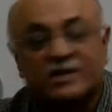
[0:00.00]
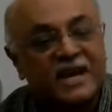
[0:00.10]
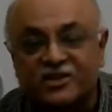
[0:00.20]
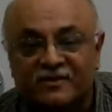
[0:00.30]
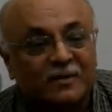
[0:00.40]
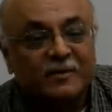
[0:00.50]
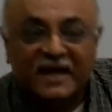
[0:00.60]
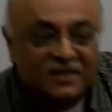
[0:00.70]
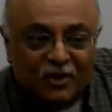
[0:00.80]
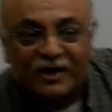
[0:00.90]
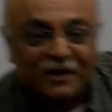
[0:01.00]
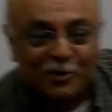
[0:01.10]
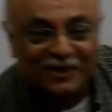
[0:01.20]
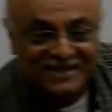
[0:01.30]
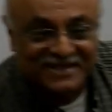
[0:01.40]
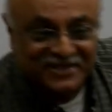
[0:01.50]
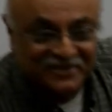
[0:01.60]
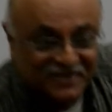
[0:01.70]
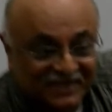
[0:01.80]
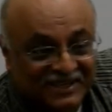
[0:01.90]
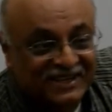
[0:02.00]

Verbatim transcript: The Asian Development Bank is not a global institution.